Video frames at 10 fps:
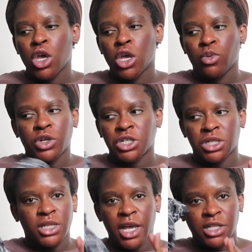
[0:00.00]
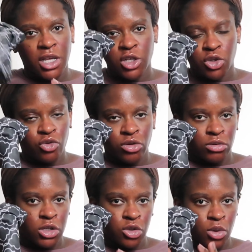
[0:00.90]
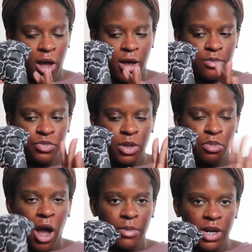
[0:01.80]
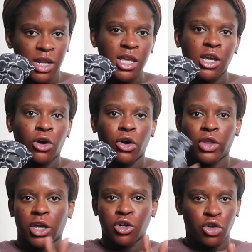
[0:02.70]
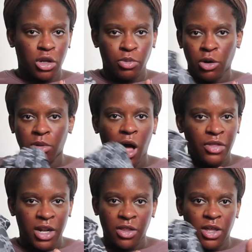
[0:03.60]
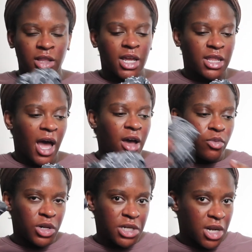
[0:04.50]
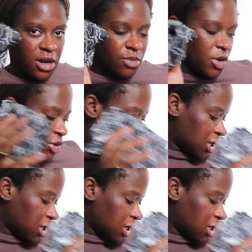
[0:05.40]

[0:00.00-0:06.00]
it was just nice, like just pop it in here, or like a dirty burp cloth, anything like that. We did end up using